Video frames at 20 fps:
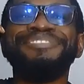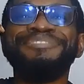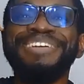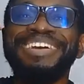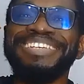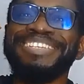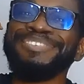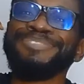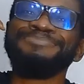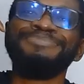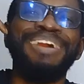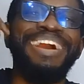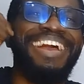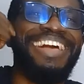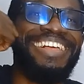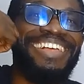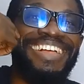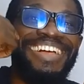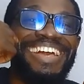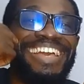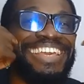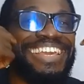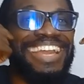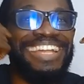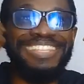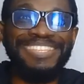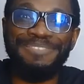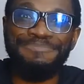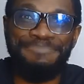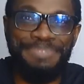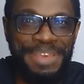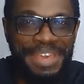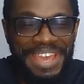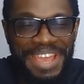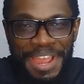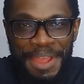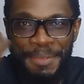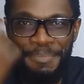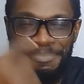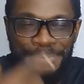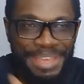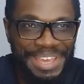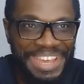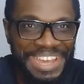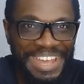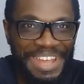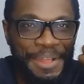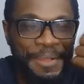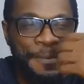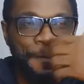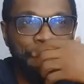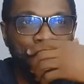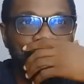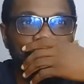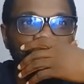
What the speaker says: my smile getting bigger and bigger